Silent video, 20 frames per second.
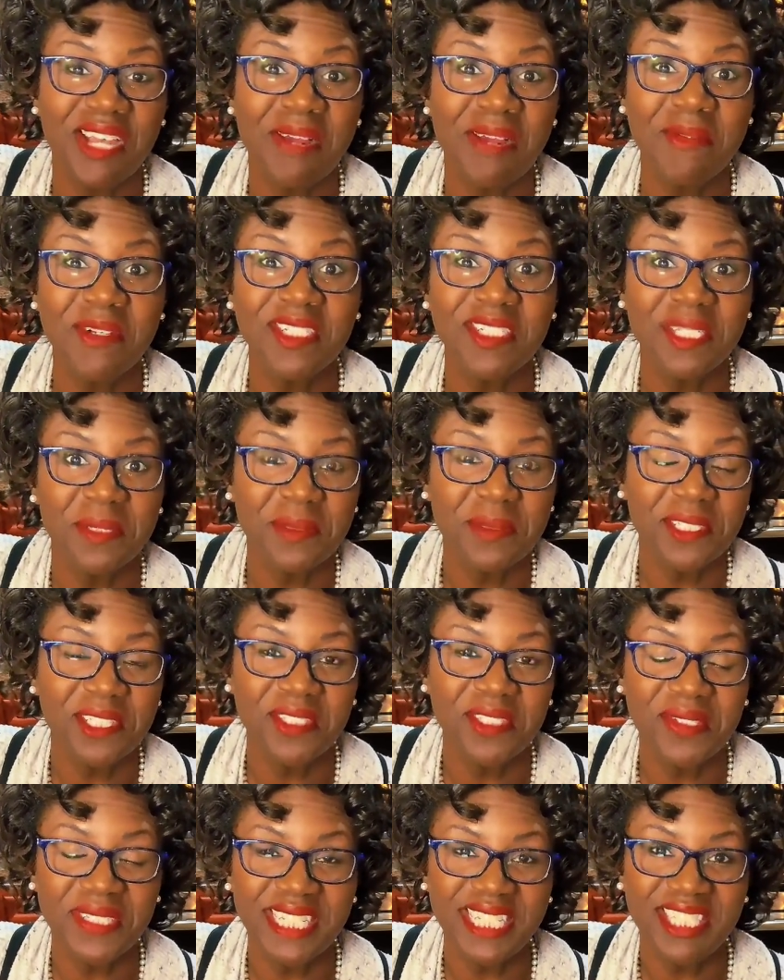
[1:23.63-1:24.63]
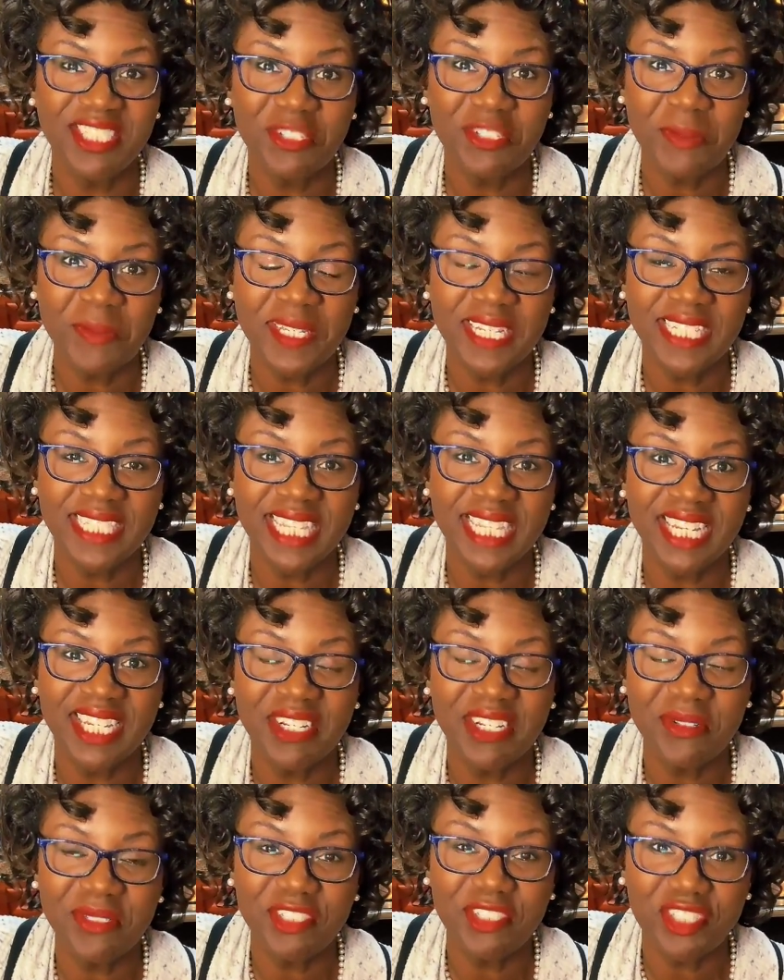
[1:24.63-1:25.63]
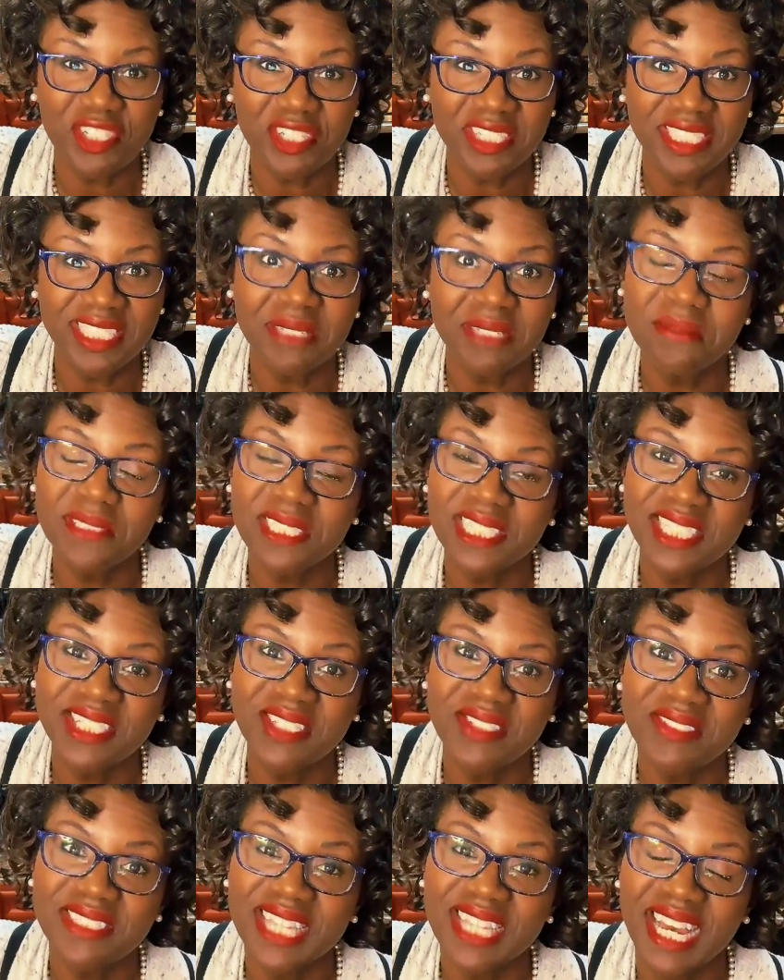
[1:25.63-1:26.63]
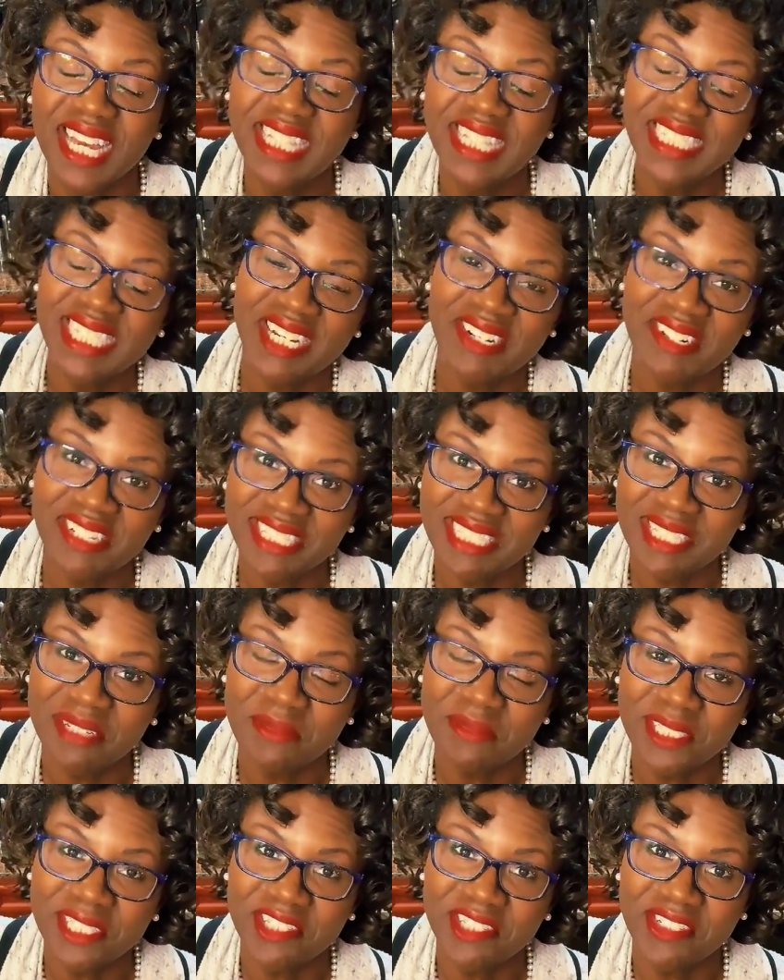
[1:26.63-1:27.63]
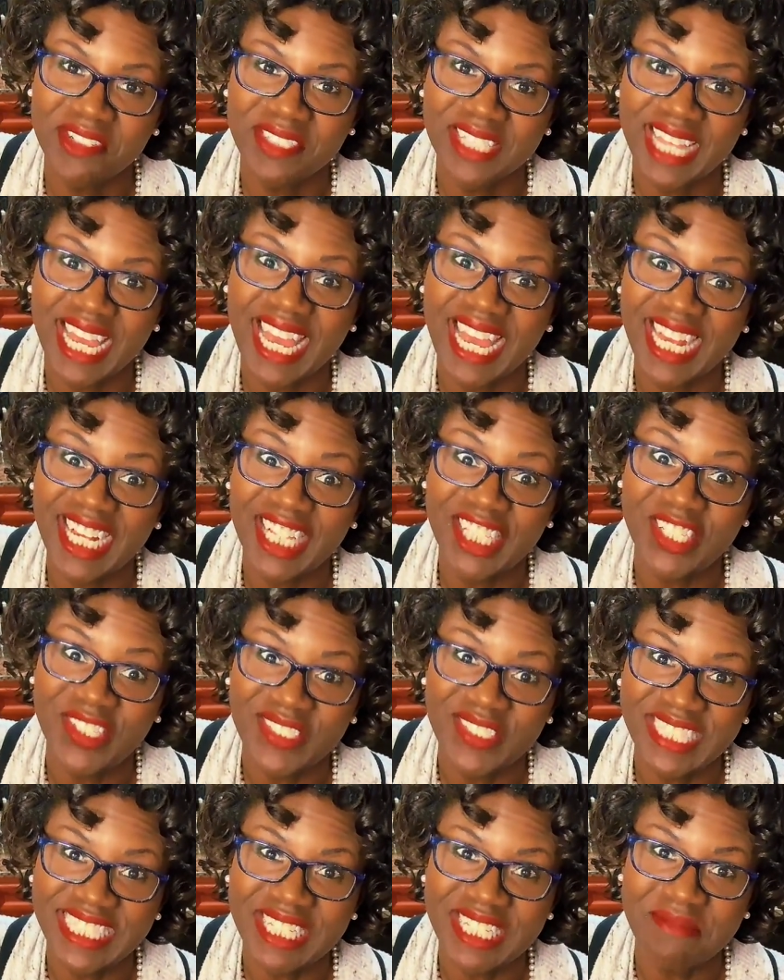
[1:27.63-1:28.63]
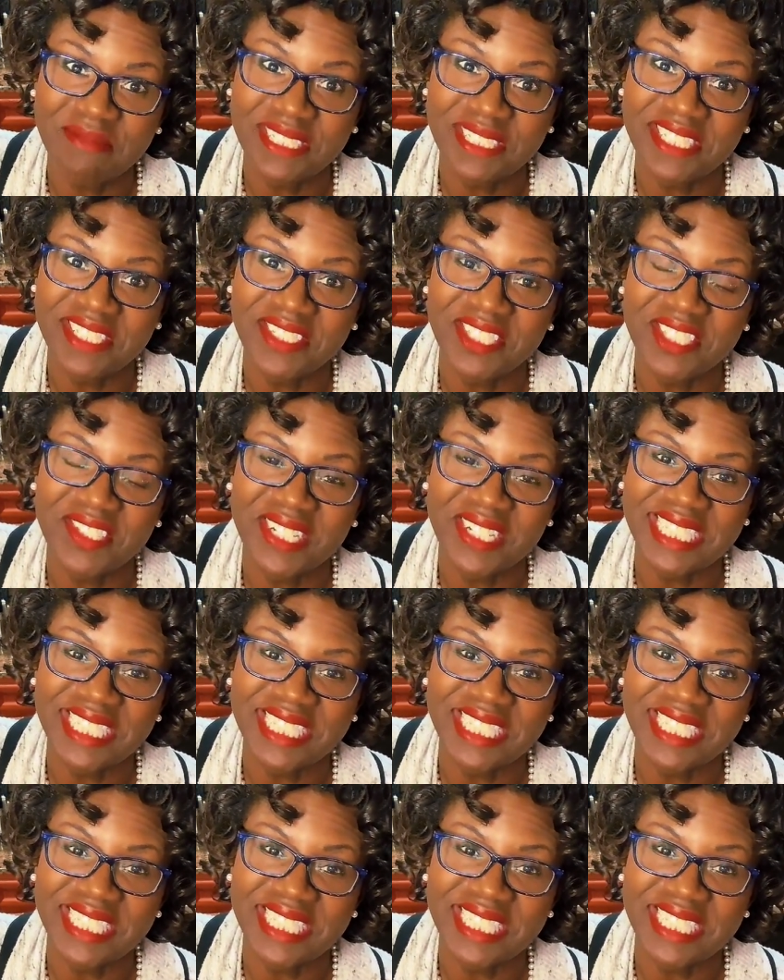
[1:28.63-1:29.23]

So I'm your substitute teacher because I cook with sugar substitutes, dairy substitutes, and gluten substitutes.